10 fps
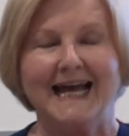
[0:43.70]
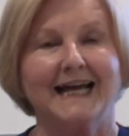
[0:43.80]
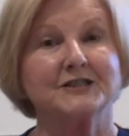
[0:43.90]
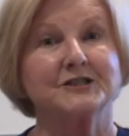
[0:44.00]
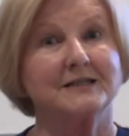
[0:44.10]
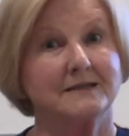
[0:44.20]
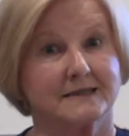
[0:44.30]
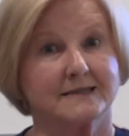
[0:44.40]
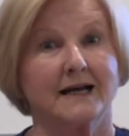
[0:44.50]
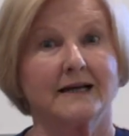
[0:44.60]
And she
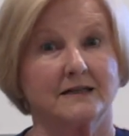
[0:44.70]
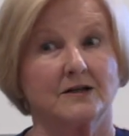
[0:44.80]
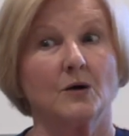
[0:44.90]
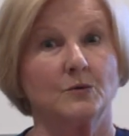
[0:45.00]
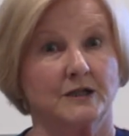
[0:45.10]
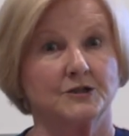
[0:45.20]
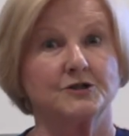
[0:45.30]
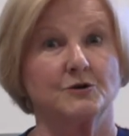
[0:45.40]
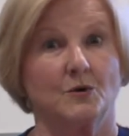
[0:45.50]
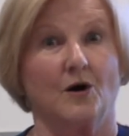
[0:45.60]
decided, oh, yes,
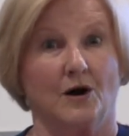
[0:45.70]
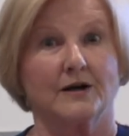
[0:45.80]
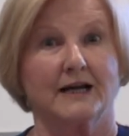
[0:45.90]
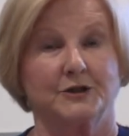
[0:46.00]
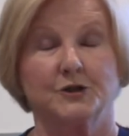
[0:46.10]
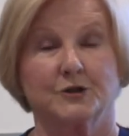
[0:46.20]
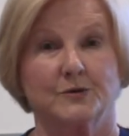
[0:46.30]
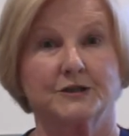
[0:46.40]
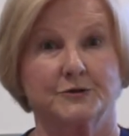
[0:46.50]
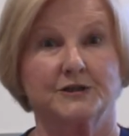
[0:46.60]
you are, and you're
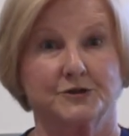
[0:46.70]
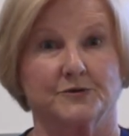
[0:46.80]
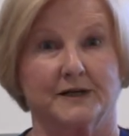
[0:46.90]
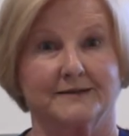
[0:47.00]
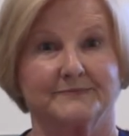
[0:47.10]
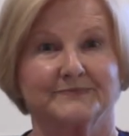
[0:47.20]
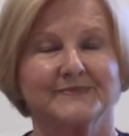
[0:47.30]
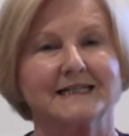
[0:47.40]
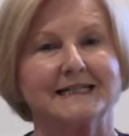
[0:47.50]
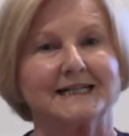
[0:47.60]
going to enjoy it.
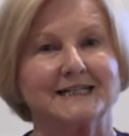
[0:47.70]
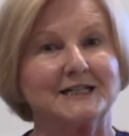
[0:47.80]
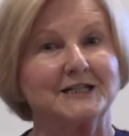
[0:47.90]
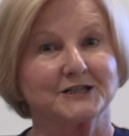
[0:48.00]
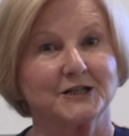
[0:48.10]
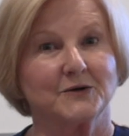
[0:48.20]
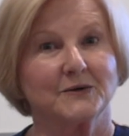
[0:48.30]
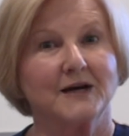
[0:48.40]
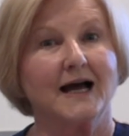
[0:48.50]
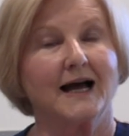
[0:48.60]

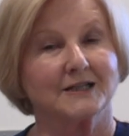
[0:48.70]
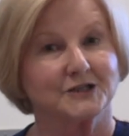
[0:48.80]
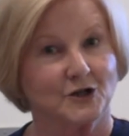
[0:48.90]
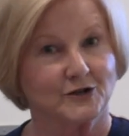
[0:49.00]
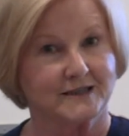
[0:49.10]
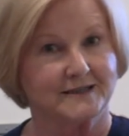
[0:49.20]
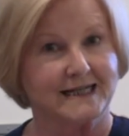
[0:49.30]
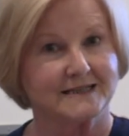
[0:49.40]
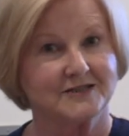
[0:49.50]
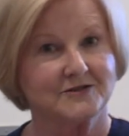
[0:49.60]
So I started
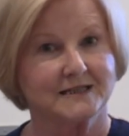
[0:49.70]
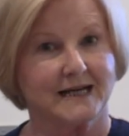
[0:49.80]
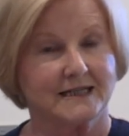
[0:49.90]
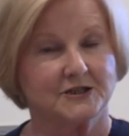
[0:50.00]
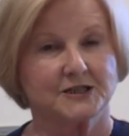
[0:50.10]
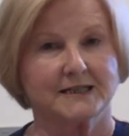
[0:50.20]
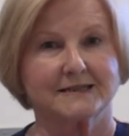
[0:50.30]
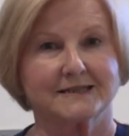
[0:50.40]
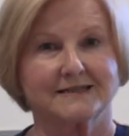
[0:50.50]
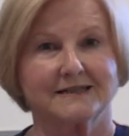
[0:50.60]
lessons at age
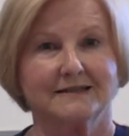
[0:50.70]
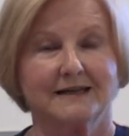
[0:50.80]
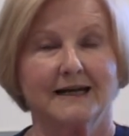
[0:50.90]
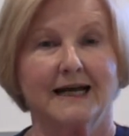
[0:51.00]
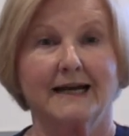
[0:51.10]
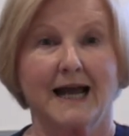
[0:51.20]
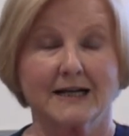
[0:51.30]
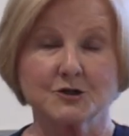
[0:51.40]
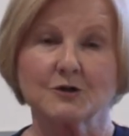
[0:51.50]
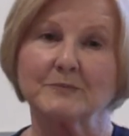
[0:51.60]
6 and
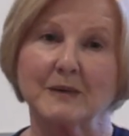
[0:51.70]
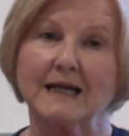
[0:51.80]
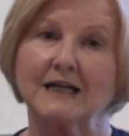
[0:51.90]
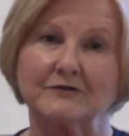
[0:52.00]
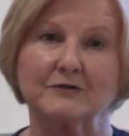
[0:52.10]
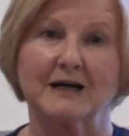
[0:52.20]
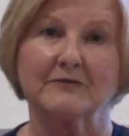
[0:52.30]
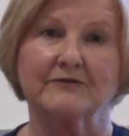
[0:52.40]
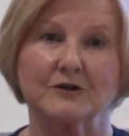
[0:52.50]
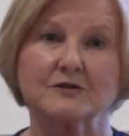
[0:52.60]
actually played for my
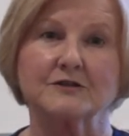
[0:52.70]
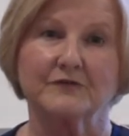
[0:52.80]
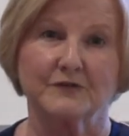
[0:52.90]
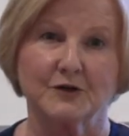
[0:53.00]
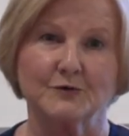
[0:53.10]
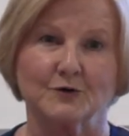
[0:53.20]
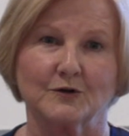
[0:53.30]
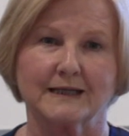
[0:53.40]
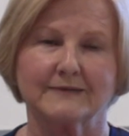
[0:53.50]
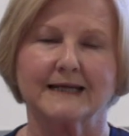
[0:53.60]
first
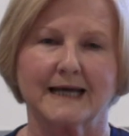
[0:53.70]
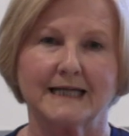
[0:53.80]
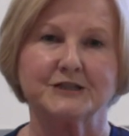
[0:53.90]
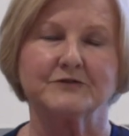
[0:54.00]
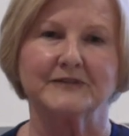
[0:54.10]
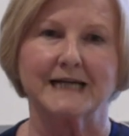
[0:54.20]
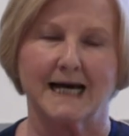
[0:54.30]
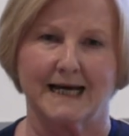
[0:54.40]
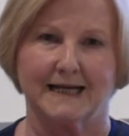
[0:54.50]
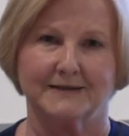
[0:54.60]
funeral at the age of
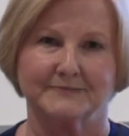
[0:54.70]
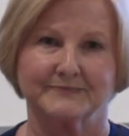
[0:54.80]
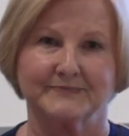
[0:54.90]
9.